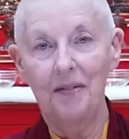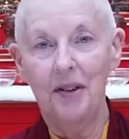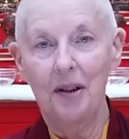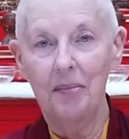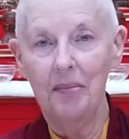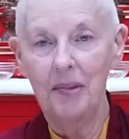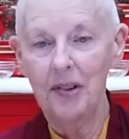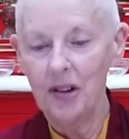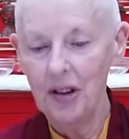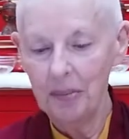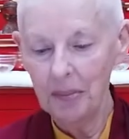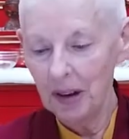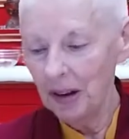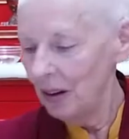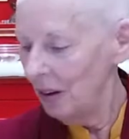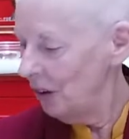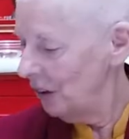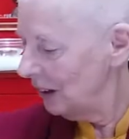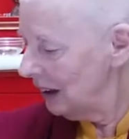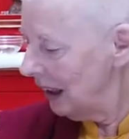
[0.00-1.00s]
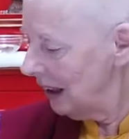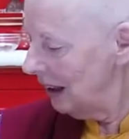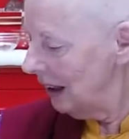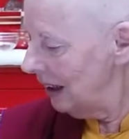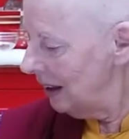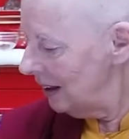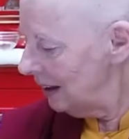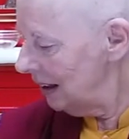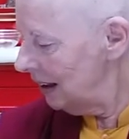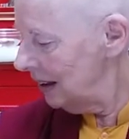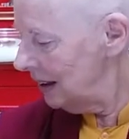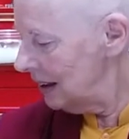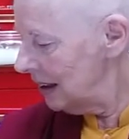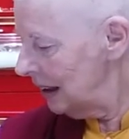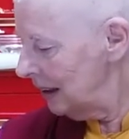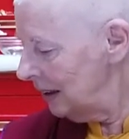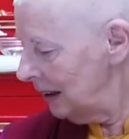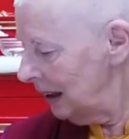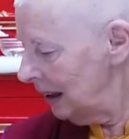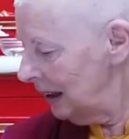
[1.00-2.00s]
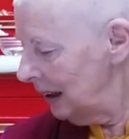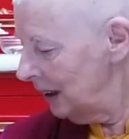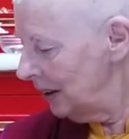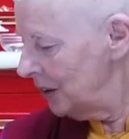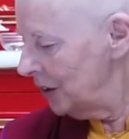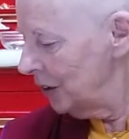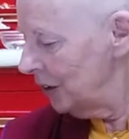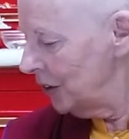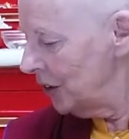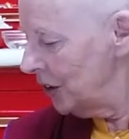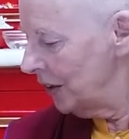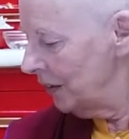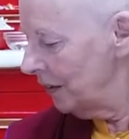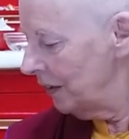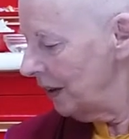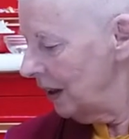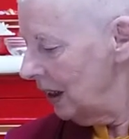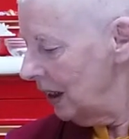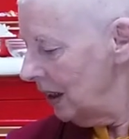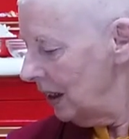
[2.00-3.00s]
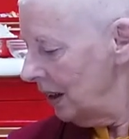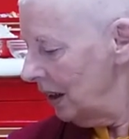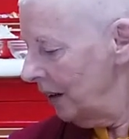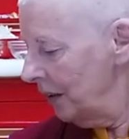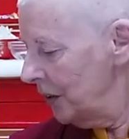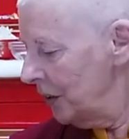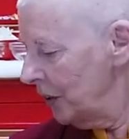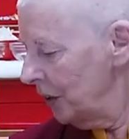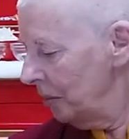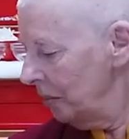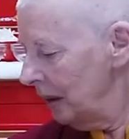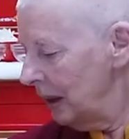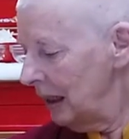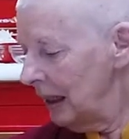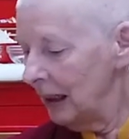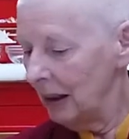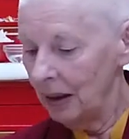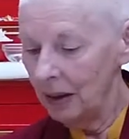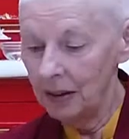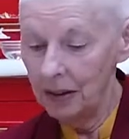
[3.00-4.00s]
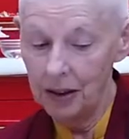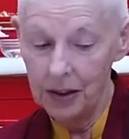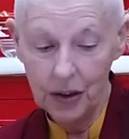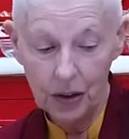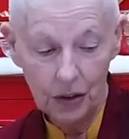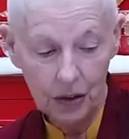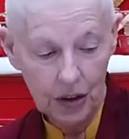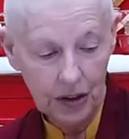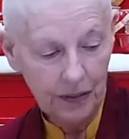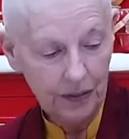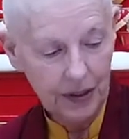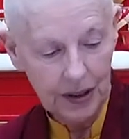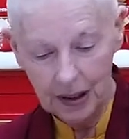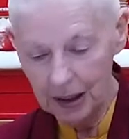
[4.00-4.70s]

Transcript: of them which I'm going to look at. It's in the Torch of True Meaning and the Torch of